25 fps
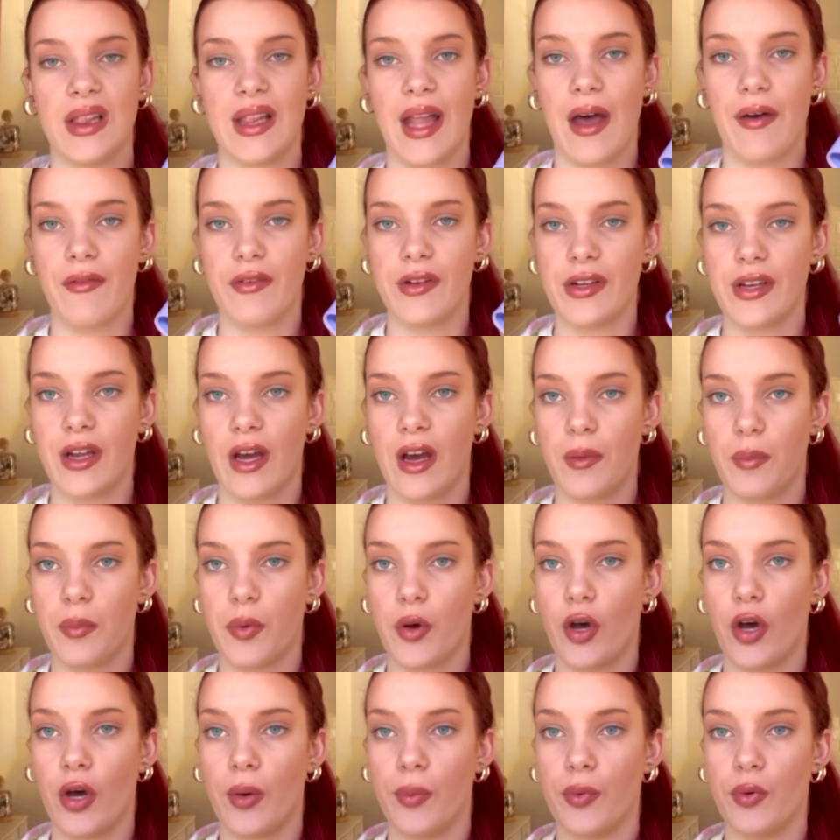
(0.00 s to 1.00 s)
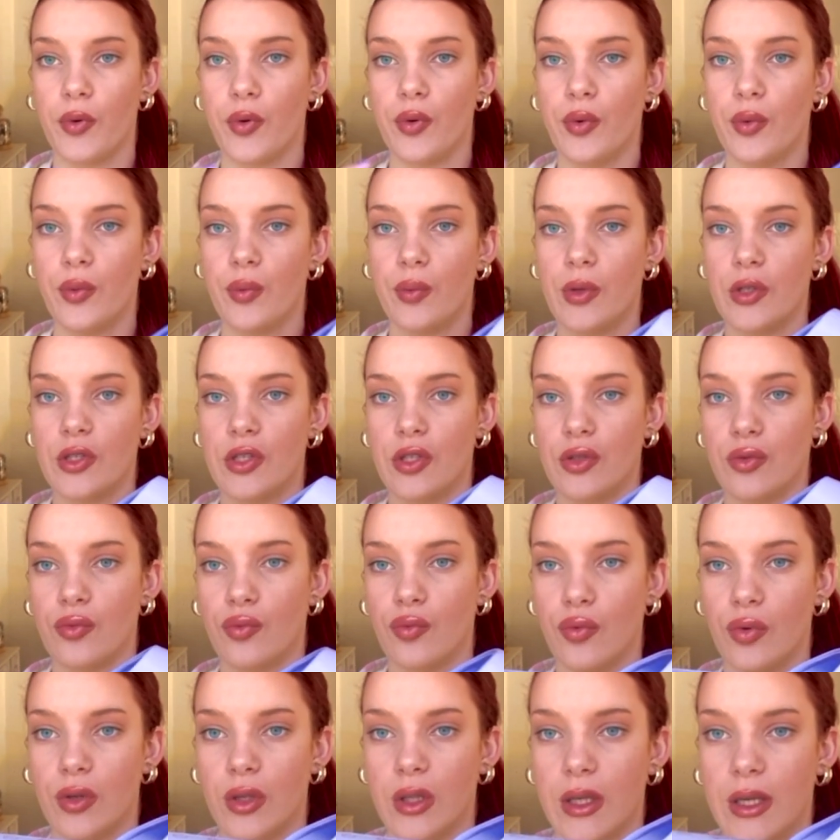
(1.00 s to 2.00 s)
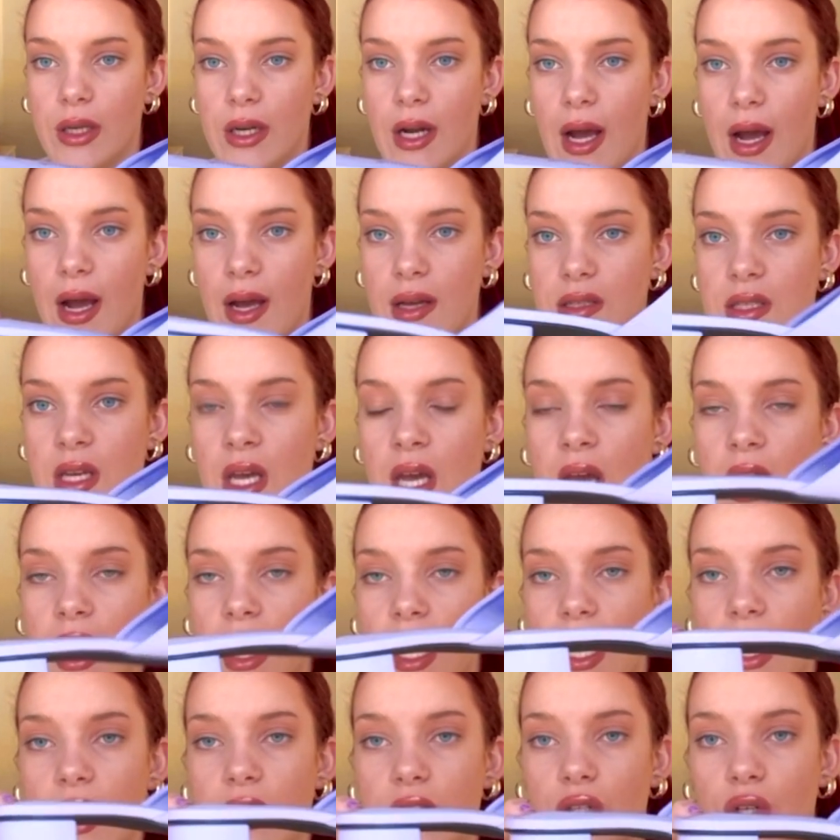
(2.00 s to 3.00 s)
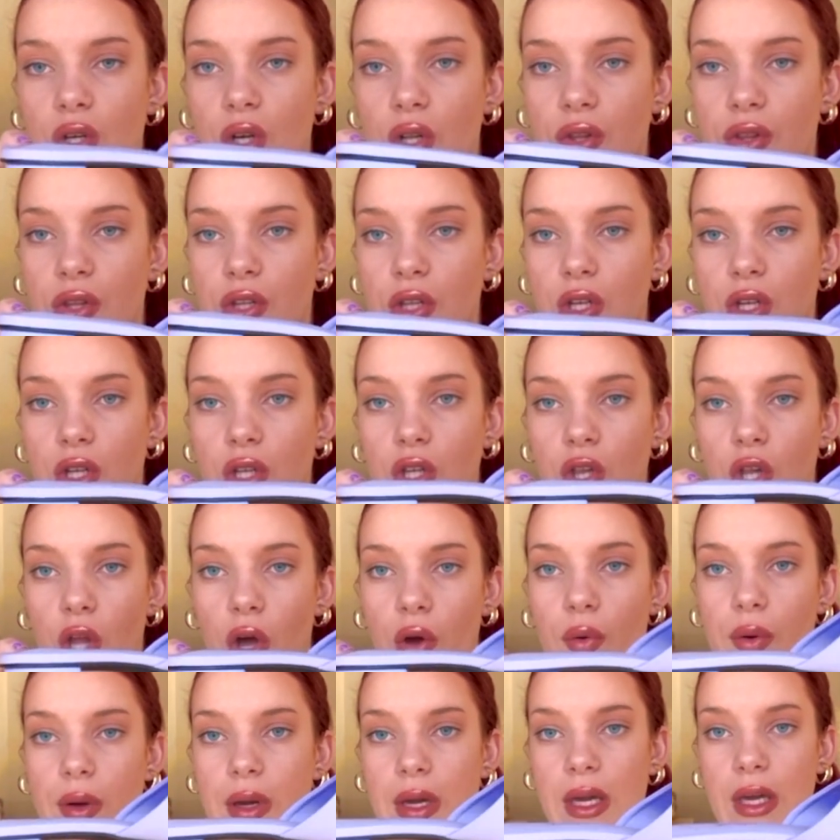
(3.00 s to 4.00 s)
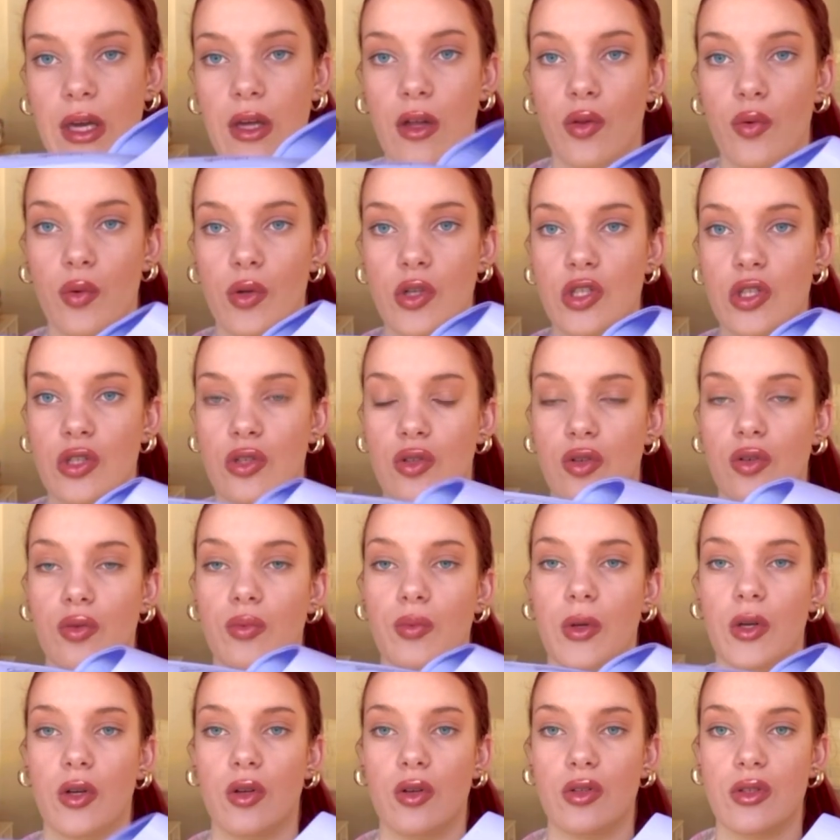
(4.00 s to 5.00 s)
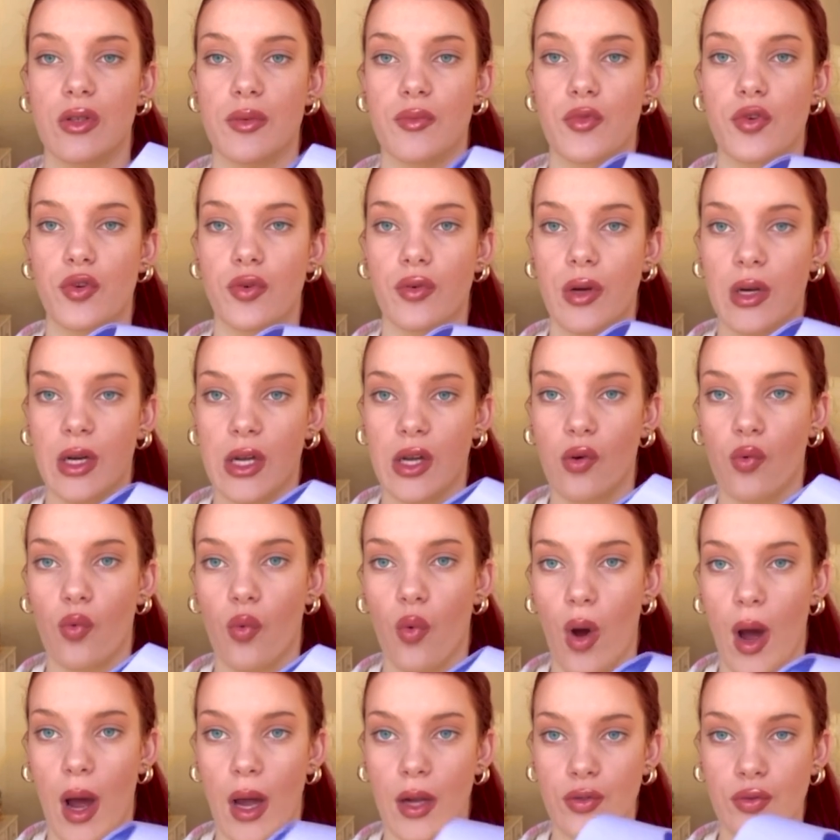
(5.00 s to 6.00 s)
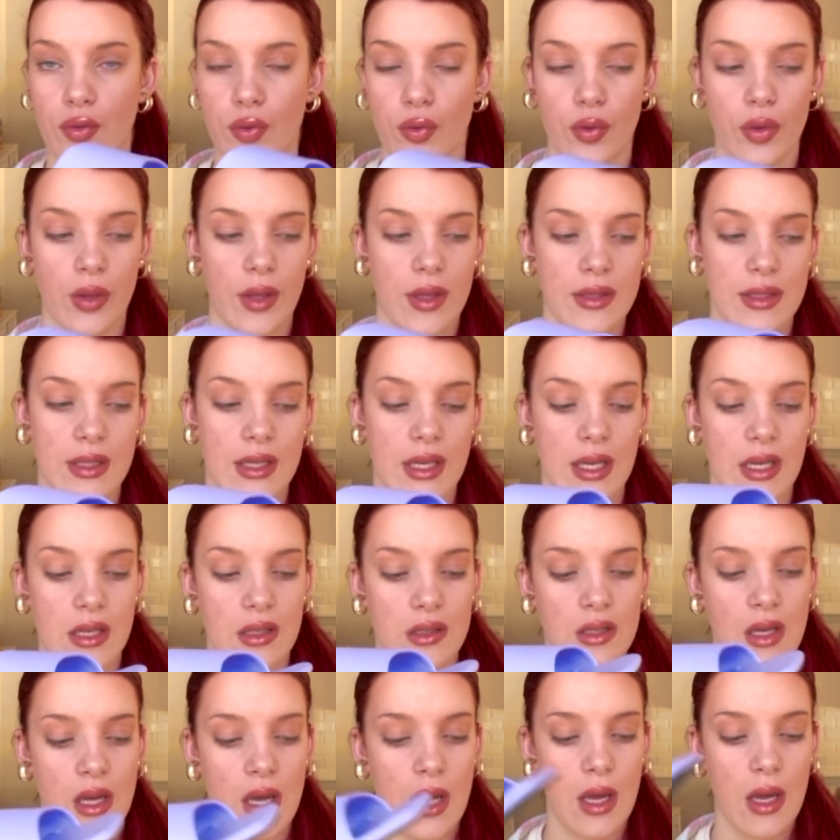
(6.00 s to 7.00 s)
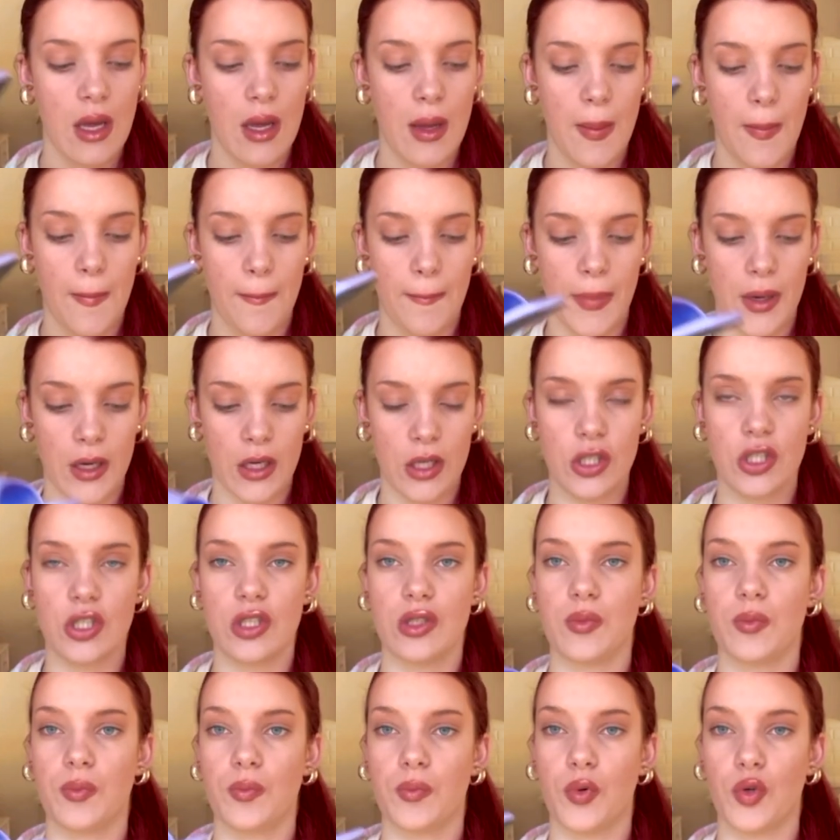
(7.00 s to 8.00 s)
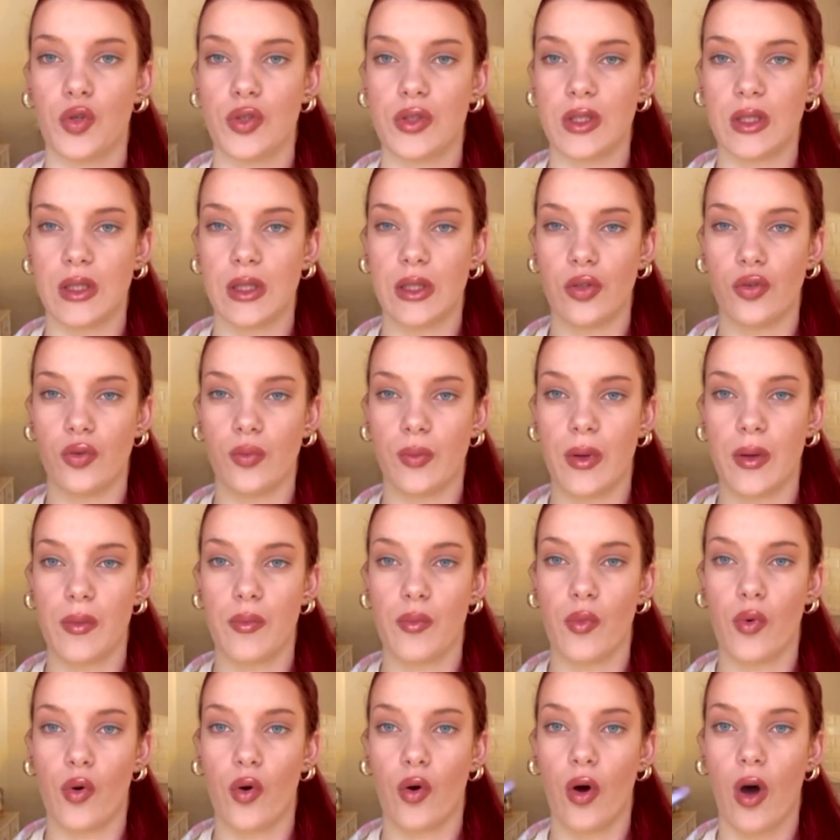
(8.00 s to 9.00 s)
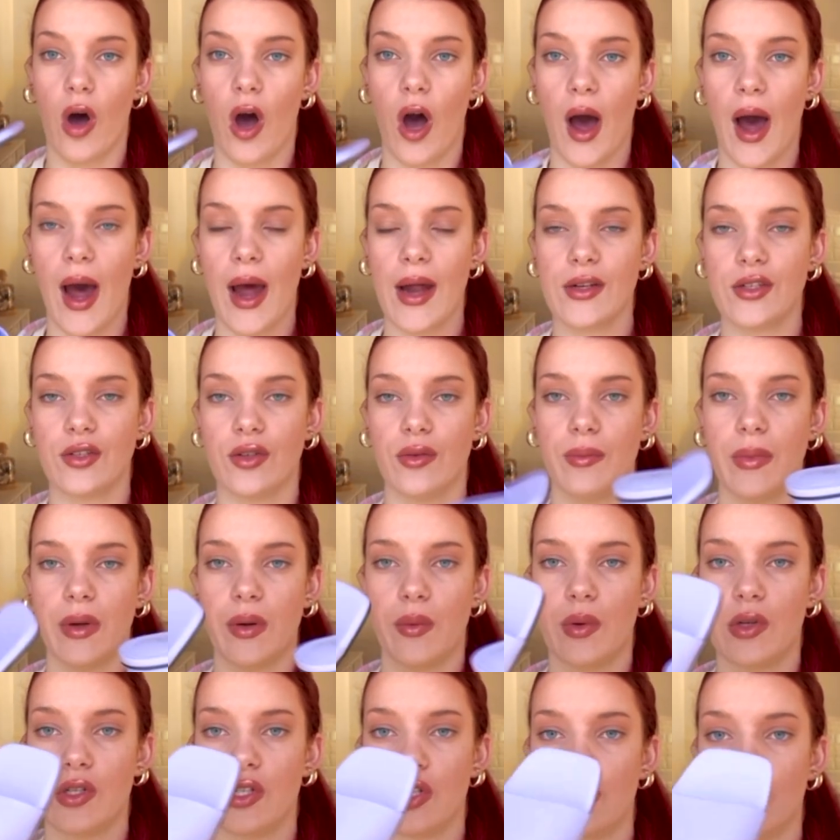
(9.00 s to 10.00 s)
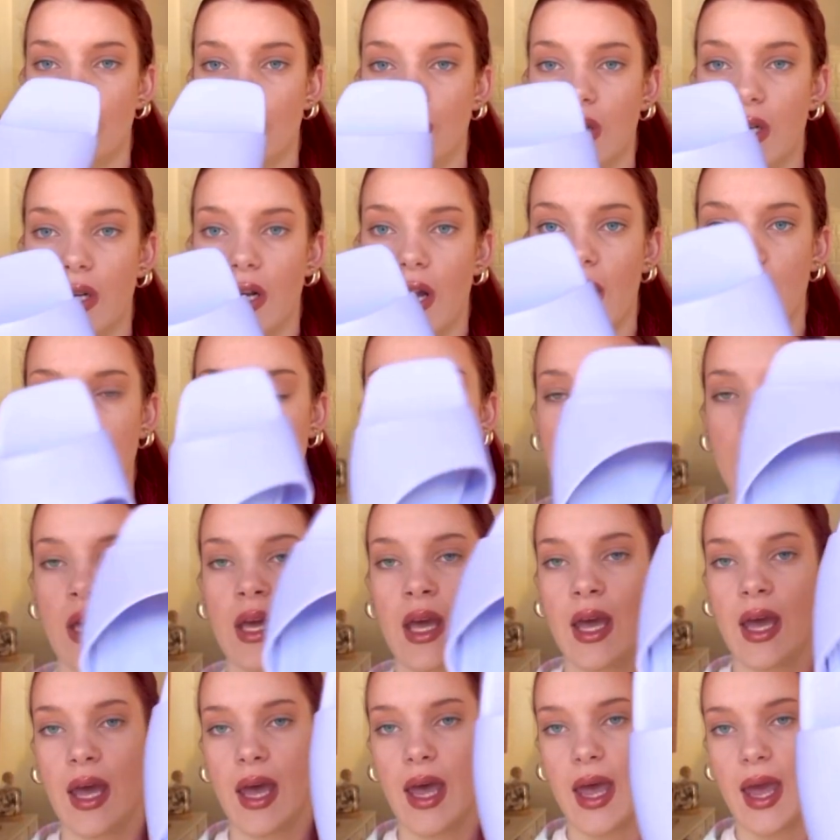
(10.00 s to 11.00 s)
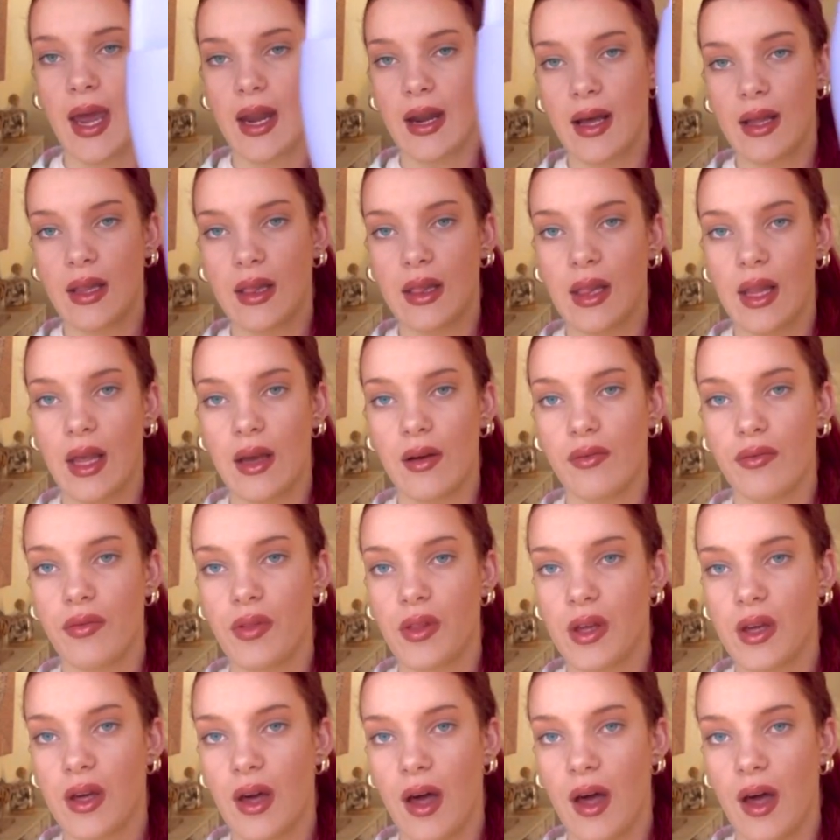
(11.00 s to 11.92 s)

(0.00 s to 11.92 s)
lavender purple which is really nice it's got the low heel, which is good because I'm already quite tall as it is, but it just puts a little bit more height on me, which is really nice. And I love the